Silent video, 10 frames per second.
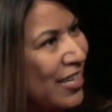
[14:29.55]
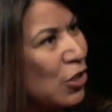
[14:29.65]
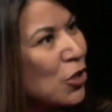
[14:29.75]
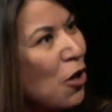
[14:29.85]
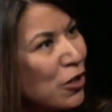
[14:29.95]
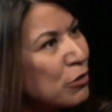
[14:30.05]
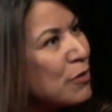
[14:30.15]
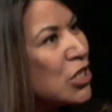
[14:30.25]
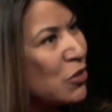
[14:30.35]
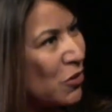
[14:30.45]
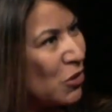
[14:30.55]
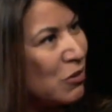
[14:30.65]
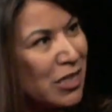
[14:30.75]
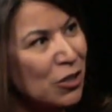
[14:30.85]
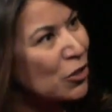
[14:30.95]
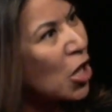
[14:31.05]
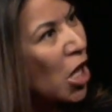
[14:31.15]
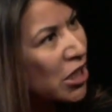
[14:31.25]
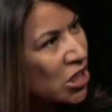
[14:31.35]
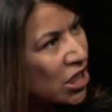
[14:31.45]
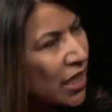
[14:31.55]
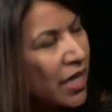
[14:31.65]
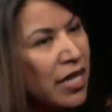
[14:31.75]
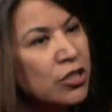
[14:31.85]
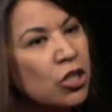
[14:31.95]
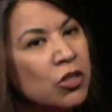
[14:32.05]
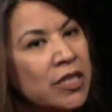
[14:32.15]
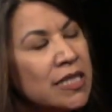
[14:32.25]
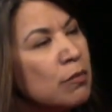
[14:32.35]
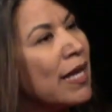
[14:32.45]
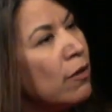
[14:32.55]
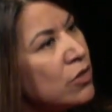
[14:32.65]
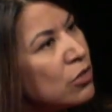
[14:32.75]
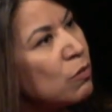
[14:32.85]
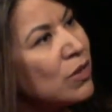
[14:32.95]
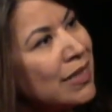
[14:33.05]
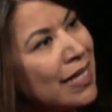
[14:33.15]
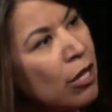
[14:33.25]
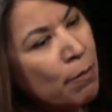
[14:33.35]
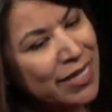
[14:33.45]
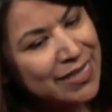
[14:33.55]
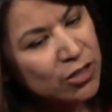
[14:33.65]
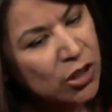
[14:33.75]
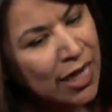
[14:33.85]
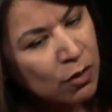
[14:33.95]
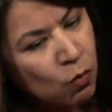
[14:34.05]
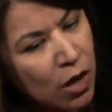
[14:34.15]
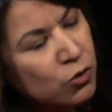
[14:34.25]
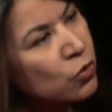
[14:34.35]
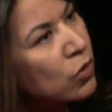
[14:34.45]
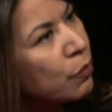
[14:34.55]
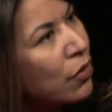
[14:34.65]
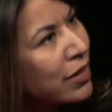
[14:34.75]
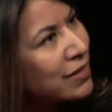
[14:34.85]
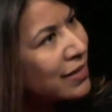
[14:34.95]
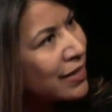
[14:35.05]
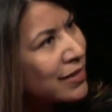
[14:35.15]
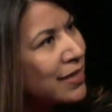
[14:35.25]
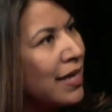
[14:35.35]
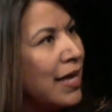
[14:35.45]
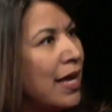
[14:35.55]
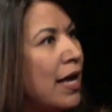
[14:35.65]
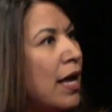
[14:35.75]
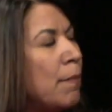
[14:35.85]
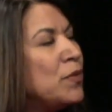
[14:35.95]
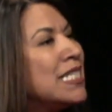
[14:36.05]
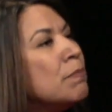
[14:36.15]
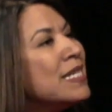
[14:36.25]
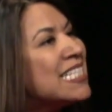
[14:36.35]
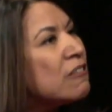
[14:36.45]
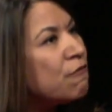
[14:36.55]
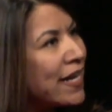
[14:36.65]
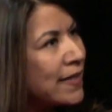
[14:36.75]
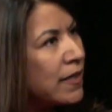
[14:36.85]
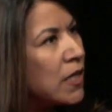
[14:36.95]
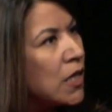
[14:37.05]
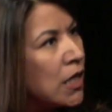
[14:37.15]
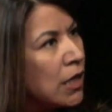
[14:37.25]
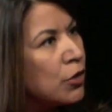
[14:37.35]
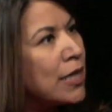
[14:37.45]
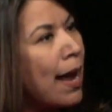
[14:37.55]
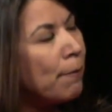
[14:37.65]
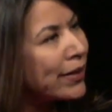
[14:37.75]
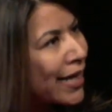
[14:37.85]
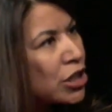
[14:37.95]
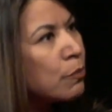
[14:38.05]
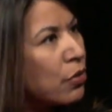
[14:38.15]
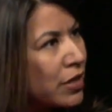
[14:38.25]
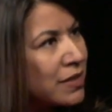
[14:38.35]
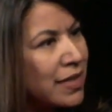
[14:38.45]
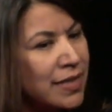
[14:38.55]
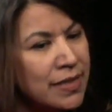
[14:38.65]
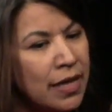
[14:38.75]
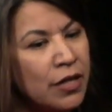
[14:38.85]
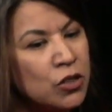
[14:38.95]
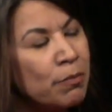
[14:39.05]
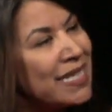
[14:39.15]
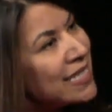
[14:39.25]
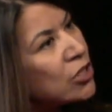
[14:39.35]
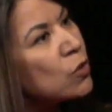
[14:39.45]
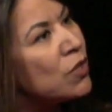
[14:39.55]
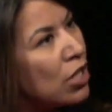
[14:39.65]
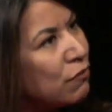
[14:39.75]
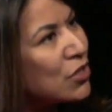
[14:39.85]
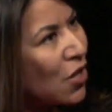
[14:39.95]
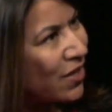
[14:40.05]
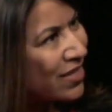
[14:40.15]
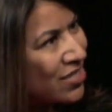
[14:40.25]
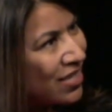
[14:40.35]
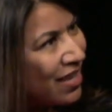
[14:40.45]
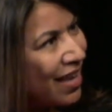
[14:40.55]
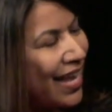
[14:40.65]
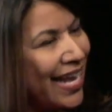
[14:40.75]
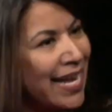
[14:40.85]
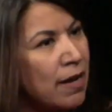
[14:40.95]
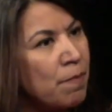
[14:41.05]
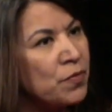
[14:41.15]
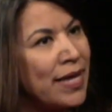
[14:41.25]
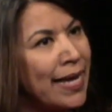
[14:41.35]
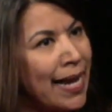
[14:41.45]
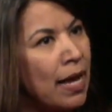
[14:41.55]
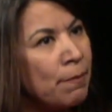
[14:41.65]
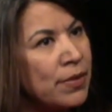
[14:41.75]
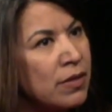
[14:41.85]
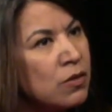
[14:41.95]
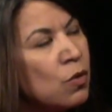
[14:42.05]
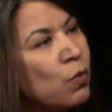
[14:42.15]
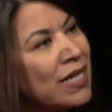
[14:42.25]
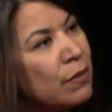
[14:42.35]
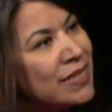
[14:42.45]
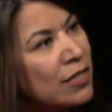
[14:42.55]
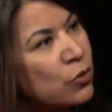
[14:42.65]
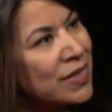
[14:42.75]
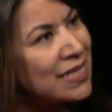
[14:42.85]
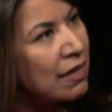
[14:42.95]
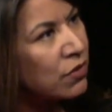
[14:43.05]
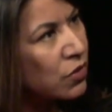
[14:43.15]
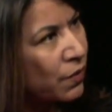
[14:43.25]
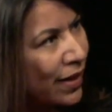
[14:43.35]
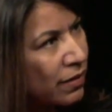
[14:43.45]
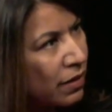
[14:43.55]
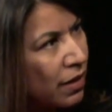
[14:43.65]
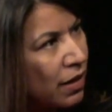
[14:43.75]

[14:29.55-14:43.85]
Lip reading: You're college material. You need to go to college. So this counselor really helped my sister, kind of walked her through the process, demystified the application process. So my sister went off to college. And that happened when I was entering 7th grade.